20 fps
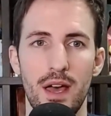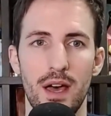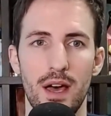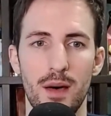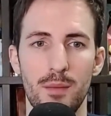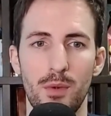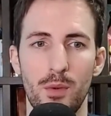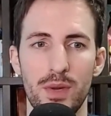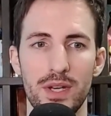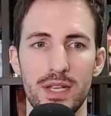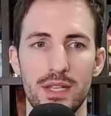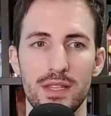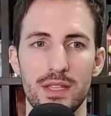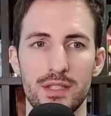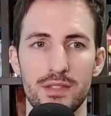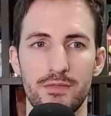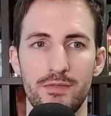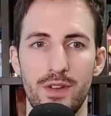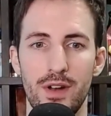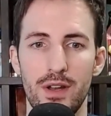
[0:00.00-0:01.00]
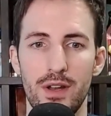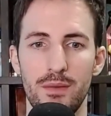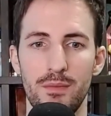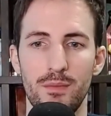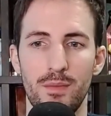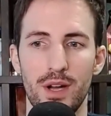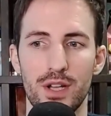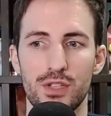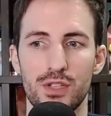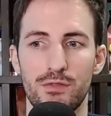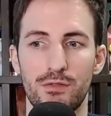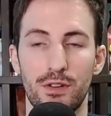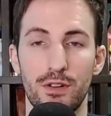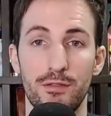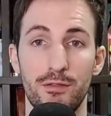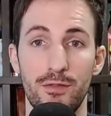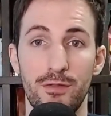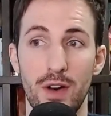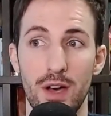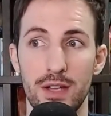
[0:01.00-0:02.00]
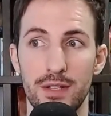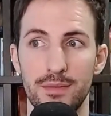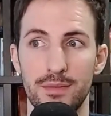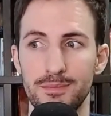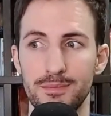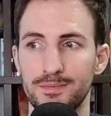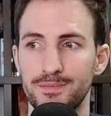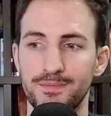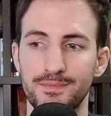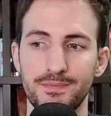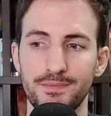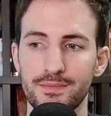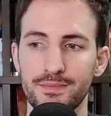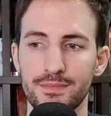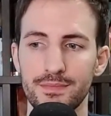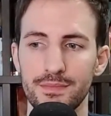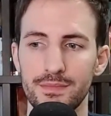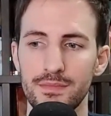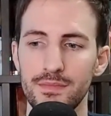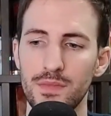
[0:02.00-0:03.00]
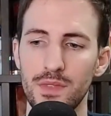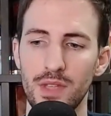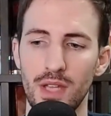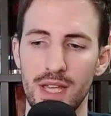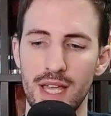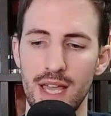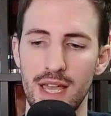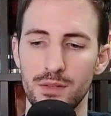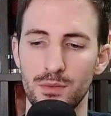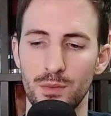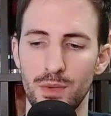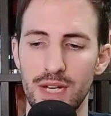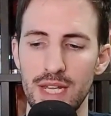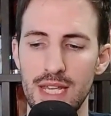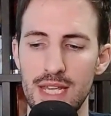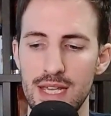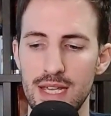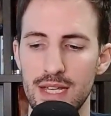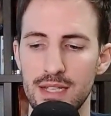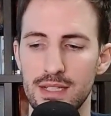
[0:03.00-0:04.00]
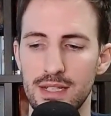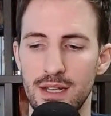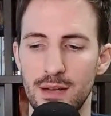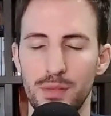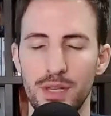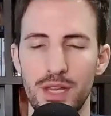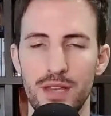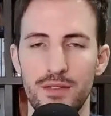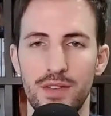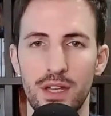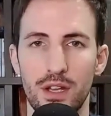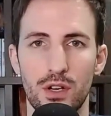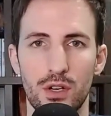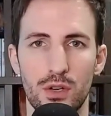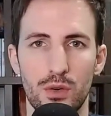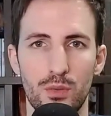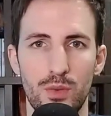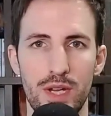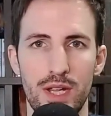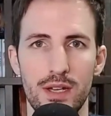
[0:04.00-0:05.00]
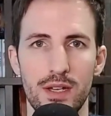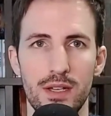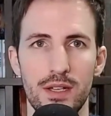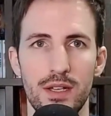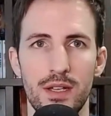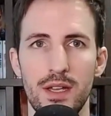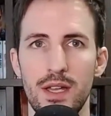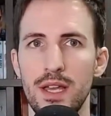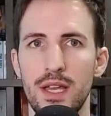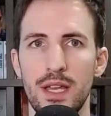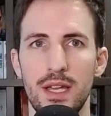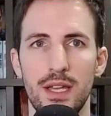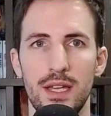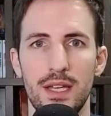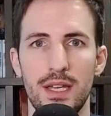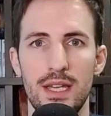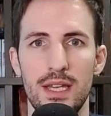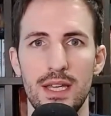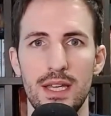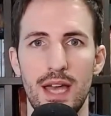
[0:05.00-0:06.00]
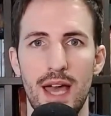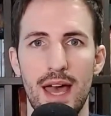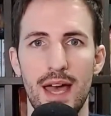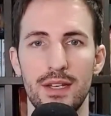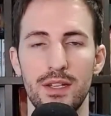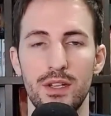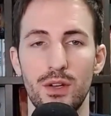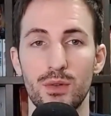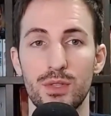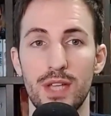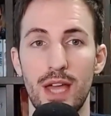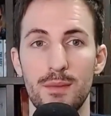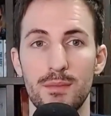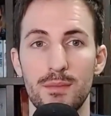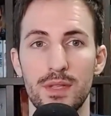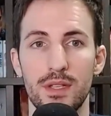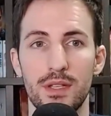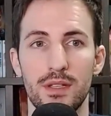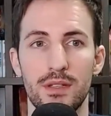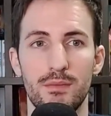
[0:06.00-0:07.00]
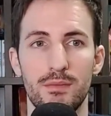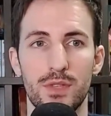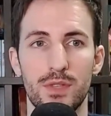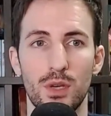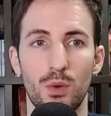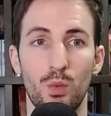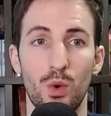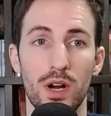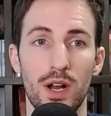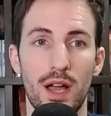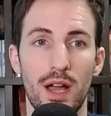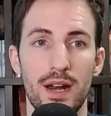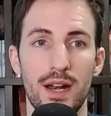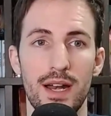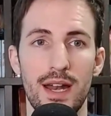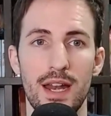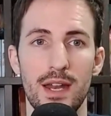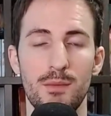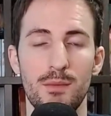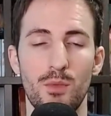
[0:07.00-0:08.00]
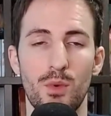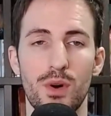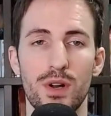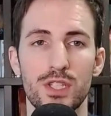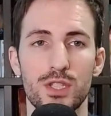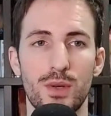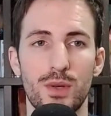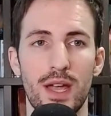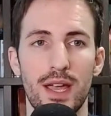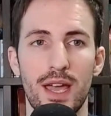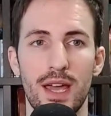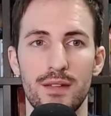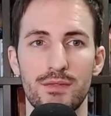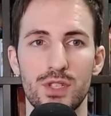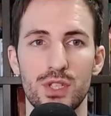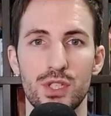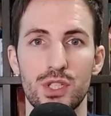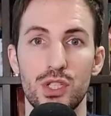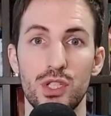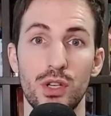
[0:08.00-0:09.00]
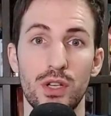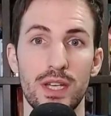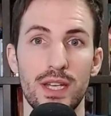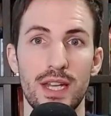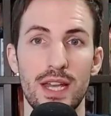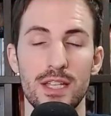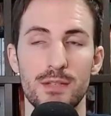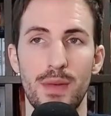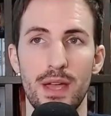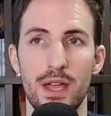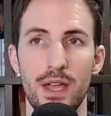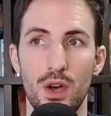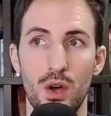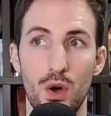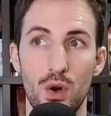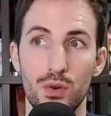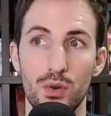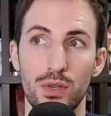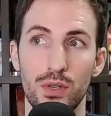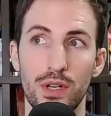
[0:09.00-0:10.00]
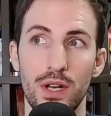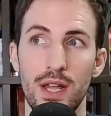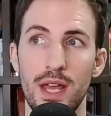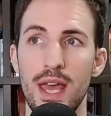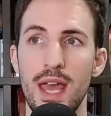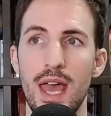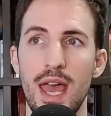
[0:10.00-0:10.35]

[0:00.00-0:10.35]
But we did this very much for fun. And when he ended up leaving Korea, he had no time to work on it anymore. And so I kind of just took it as my own.